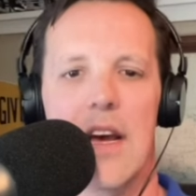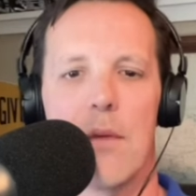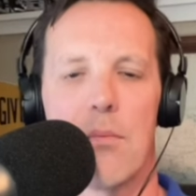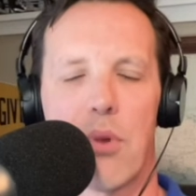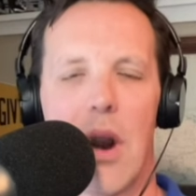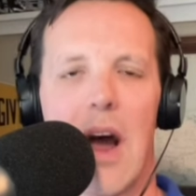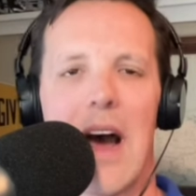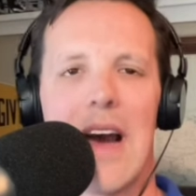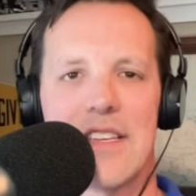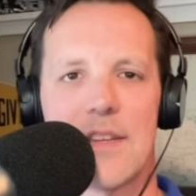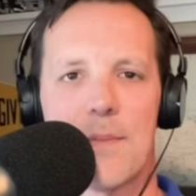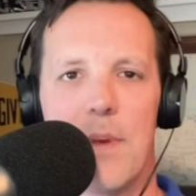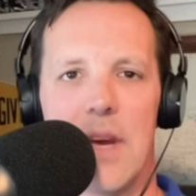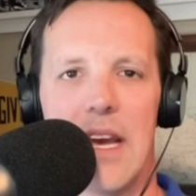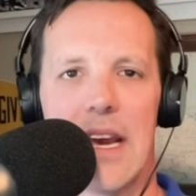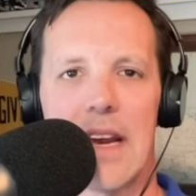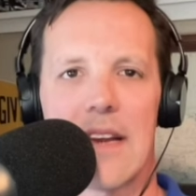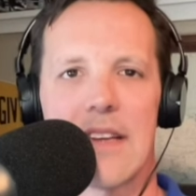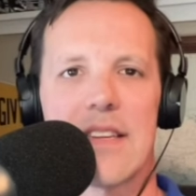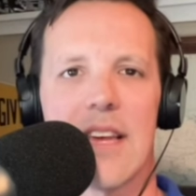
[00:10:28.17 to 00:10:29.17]
Prize
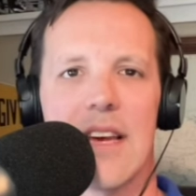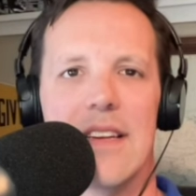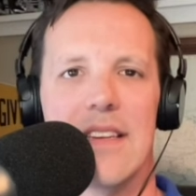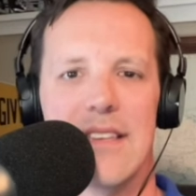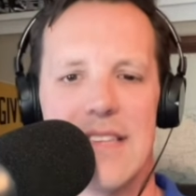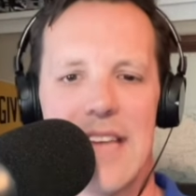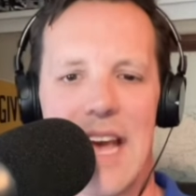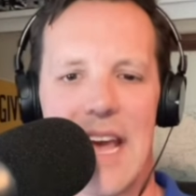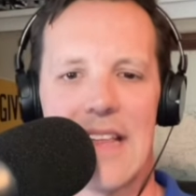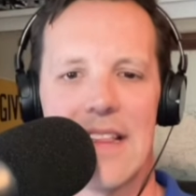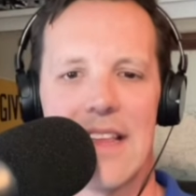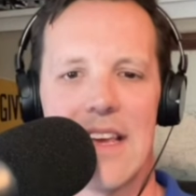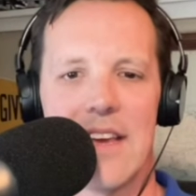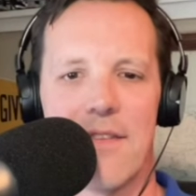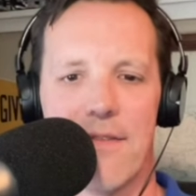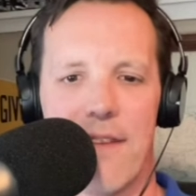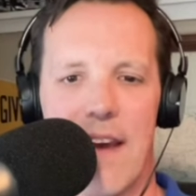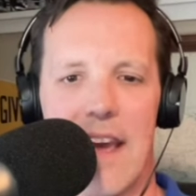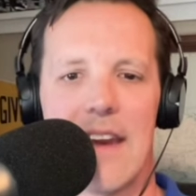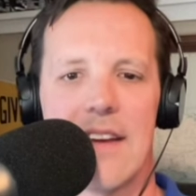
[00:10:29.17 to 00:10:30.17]
Picks, daily
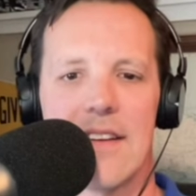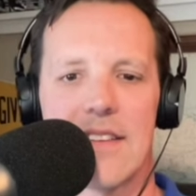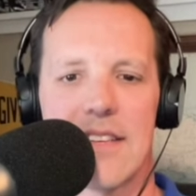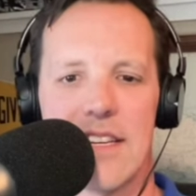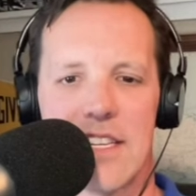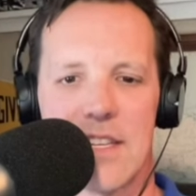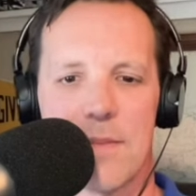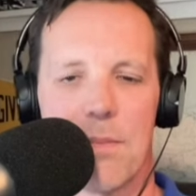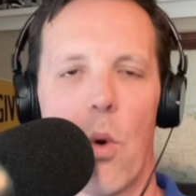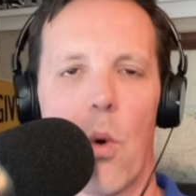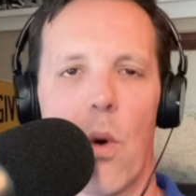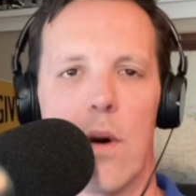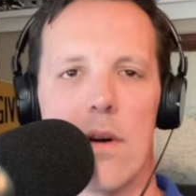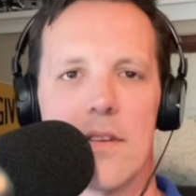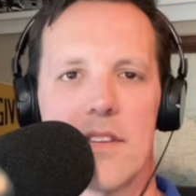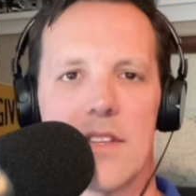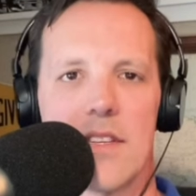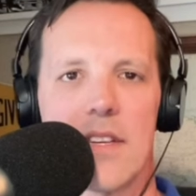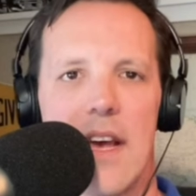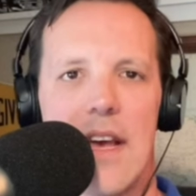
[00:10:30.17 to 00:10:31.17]
fantasy
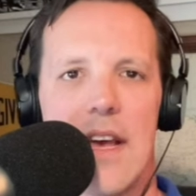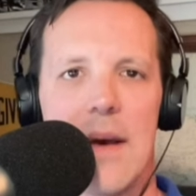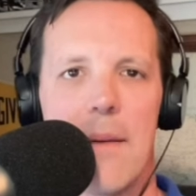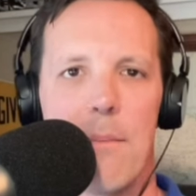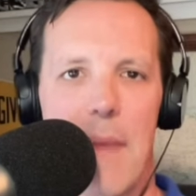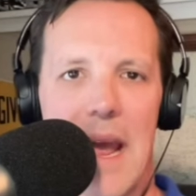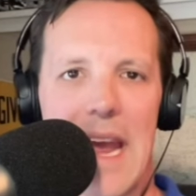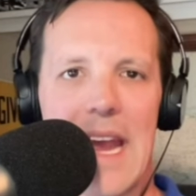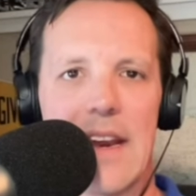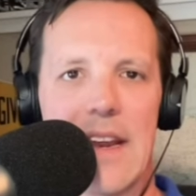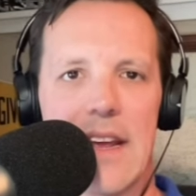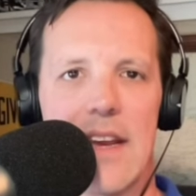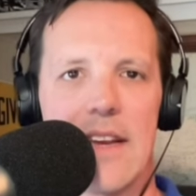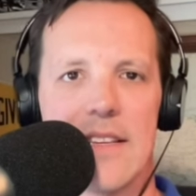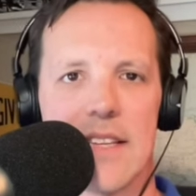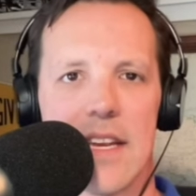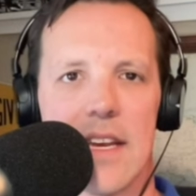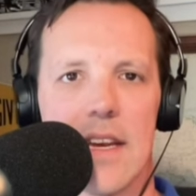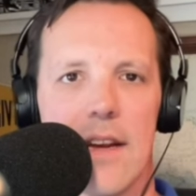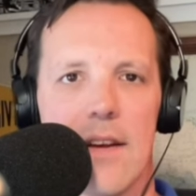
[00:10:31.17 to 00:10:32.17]
sports made
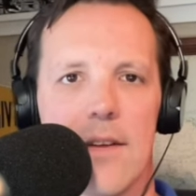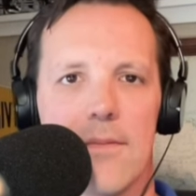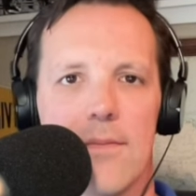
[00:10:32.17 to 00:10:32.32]
easy.